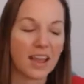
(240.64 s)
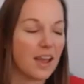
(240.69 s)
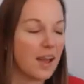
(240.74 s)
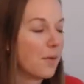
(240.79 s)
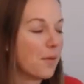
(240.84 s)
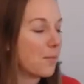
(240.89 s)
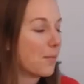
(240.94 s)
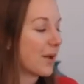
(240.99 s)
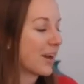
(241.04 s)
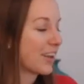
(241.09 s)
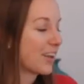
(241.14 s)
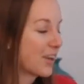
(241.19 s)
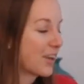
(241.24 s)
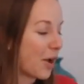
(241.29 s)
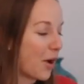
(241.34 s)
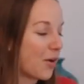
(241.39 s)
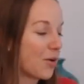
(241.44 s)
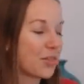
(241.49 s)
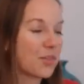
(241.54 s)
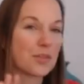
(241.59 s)
But
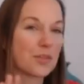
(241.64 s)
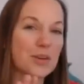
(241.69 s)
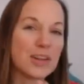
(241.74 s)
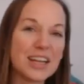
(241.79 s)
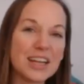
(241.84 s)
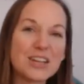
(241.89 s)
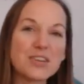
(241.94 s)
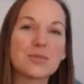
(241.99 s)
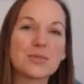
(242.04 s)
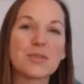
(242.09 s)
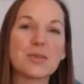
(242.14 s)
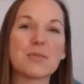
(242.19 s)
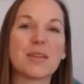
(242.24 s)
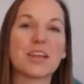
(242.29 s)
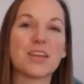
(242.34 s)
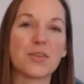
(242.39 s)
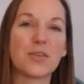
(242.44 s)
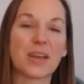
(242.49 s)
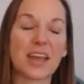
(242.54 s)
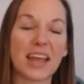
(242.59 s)
go through each room that
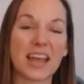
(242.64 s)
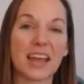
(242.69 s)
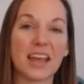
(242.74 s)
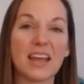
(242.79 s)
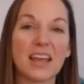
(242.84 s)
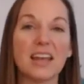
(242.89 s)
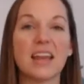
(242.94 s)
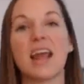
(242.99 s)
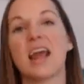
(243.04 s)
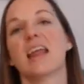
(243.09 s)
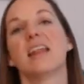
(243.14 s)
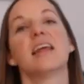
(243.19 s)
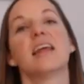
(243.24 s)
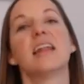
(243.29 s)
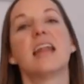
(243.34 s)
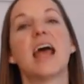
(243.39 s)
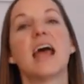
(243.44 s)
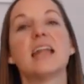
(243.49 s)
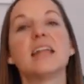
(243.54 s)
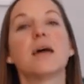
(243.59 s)
you can and then
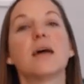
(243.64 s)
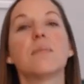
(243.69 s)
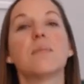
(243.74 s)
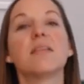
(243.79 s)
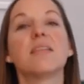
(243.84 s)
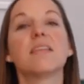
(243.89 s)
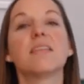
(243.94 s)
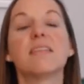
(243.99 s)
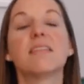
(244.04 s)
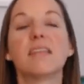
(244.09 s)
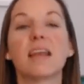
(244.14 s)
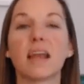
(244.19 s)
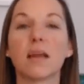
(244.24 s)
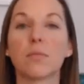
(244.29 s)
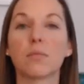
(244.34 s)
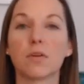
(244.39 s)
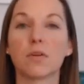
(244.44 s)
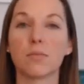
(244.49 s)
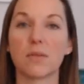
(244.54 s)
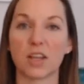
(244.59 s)
end up in the same
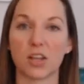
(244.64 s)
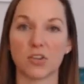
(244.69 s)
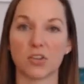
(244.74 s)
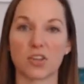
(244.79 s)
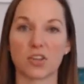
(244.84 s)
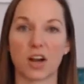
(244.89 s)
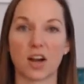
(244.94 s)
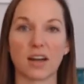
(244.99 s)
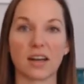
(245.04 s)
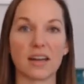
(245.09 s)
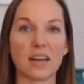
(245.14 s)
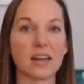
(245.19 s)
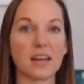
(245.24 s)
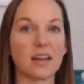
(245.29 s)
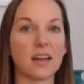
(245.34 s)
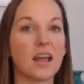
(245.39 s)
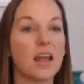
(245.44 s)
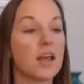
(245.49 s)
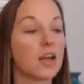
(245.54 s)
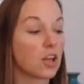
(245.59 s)
room that you started in,
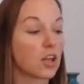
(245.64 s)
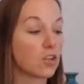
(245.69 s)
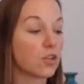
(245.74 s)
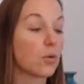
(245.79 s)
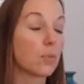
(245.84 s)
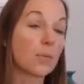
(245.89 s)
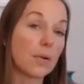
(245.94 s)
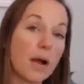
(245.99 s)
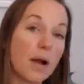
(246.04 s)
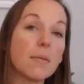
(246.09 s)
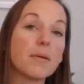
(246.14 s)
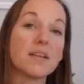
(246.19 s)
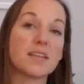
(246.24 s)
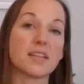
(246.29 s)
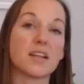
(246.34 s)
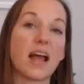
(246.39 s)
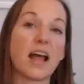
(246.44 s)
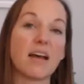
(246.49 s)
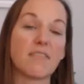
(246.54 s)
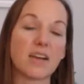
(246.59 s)
because you'll probably
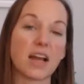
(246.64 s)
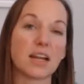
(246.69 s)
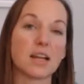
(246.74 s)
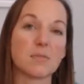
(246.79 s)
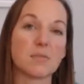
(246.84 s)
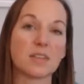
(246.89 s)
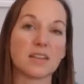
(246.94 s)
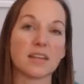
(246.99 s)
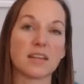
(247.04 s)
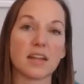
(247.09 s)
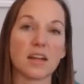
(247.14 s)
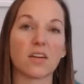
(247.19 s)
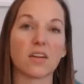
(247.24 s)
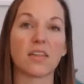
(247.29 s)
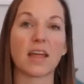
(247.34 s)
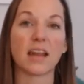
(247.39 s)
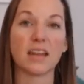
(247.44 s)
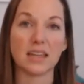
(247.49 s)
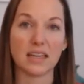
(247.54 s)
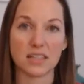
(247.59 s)
still have items in here
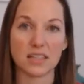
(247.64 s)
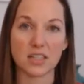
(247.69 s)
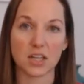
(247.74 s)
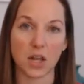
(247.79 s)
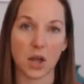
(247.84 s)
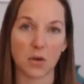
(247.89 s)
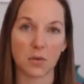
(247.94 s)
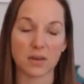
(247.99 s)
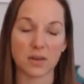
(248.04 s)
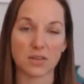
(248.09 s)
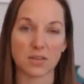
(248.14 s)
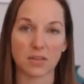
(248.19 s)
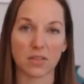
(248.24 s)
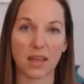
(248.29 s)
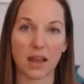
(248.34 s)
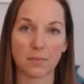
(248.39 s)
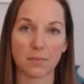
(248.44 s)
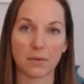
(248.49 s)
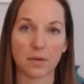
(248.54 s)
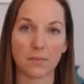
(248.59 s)
that need to go into
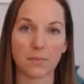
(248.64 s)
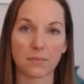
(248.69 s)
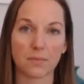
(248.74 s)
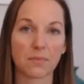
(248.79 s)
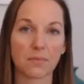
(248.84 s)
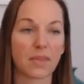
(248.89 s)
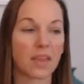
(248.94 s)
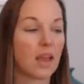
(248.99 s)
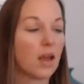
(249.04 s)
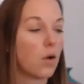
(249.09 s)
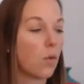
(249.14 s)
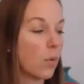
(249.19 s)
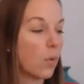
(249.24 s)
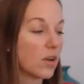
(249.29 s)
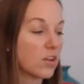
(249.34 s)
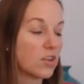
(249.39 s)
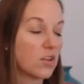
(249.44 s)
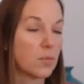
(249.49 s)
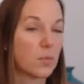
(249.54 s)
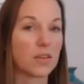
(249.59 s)
that room.
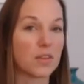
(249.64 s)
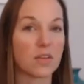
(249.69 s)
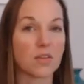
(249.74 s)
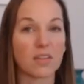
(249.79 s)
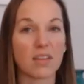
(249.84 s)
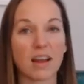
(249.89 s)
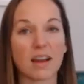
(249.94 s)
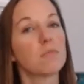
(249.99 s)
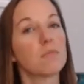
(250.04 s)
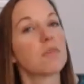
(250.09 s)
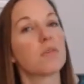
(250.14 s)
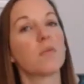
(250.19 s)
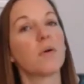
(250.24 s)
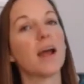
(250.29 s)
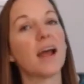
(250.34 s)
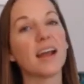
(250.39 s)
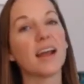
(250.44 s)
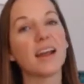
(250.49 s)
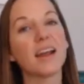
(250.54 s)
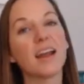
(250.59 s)
Once you put those items
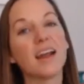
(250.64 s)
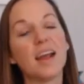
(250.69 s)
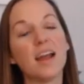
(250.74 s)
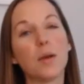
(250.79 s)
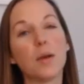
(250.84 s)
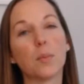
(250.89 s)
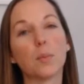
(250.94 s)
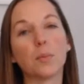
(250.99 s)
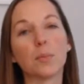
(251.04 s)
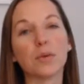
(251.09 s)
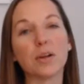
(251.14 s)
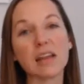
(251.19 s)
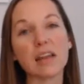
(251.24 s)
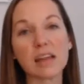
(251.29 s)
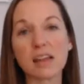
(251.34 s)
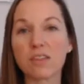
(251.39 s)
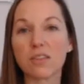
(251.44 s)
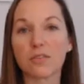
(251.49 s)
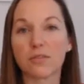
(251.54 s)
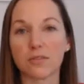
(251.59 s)
away,
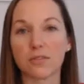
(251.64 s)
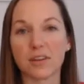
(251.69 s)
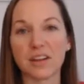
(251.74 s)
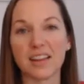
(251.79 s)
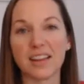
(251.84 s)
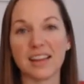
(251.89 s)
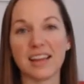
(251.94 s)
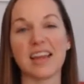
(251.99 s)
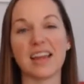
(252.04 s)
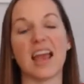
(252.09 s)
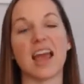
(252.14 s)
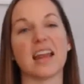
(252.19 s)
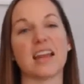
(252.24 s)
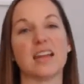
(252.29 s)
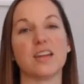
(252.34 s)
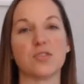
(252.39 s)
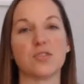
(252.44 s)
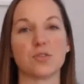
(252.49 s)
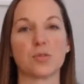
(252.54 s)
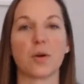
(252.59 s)
breathe freely and
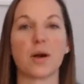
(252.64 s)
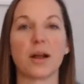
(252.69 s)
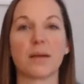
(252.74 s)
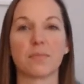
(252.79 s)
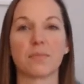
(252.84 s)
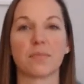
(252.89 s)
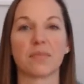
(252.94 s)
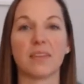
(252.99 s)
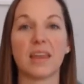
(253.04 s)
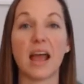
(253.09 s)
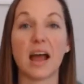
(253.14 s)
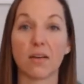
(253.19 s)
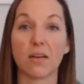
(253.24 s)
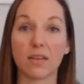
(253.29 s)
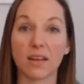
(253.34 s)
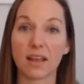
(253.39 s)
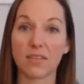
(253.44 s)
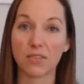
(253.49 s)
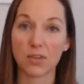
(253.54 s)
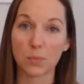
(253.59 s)
enjoy. Now,
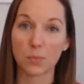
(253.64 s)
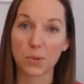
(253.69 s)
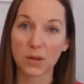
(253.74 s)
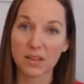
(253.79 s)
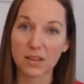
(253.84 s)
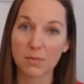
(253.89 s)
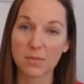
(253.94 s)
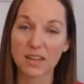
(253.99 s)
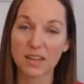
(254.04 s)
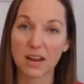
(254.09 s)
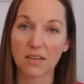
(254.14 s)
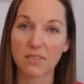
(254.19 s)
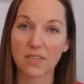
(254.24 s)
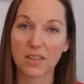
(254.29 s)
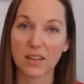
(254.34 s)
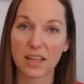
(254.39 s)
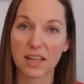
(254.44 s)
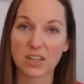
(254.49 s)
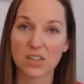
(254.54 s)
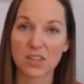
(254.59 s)
if you put some stuff in
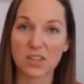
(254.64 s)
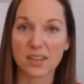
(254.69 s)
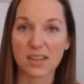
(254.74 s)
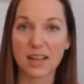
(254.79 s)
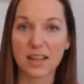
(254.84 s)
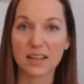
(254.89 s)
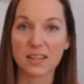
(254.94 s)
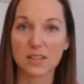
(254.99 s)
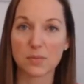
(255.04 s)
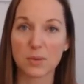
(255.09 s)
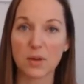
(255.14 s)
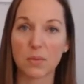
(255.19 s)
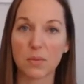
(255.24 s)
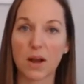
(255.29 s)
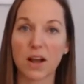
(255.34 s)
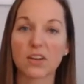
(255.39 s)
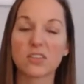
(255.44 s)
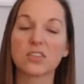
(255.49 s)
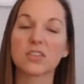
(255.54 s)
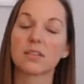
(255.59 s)
the kitchen sink to be
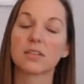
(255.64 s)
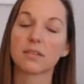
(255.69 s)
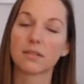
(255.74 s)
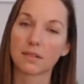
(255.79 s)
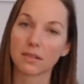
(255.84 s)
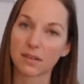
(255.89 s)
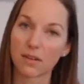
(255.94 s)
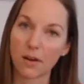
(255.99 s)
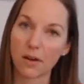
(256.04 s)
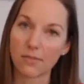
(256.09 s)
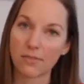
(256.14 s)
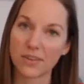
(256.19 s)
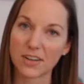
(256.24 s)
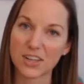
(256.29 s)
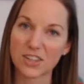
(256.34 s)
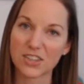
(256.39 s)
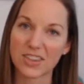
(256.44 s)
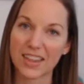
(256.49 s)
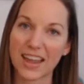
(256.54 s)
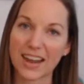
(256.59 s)
washed, go
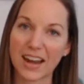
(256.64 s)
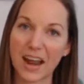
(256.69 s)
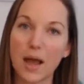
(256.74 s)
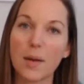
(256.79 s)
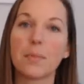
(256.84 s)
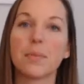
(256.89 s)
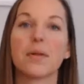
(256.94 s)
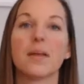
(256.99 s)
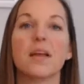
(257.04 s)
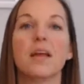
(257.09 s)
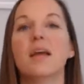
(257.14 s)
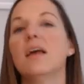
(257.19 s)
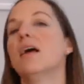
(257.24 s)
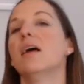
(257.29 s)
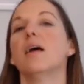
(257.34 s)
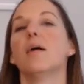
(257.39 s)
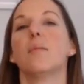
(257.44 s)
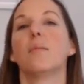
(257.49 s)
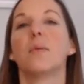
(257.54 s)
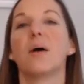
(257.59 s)
finish that up.
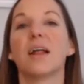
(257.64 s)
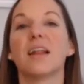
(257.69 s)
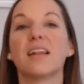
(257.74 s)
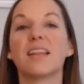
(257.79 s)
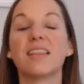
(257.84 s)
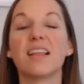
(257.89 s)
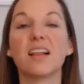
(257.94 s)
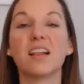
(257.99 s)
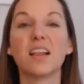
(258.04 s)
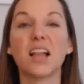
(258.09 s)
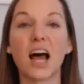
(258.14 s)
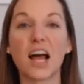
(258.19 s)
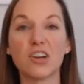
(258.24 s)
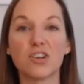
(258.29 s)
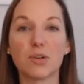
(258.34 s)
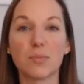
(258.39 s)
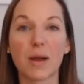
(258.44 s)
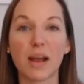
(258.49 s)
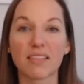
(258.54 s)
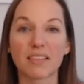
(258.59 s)
But the laundry
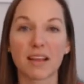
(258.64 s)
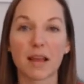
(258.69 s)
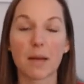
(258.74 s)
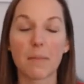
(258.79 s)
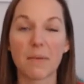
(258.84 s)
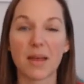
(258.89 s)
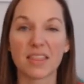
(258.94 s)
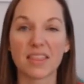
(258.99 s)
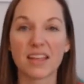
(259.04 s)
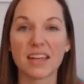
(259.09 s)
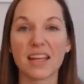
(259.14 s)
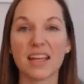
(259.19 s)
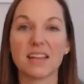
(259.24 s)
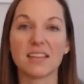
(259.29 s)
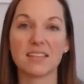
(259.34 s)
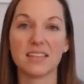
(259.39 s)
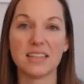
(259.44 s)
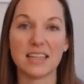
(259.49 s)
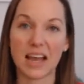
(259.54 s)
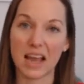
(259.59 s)
basket method is
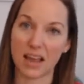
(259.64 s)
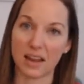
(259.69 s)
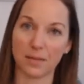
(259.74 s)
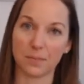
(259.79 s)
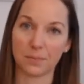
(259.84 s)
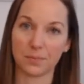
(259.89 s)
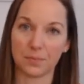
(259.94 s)
done.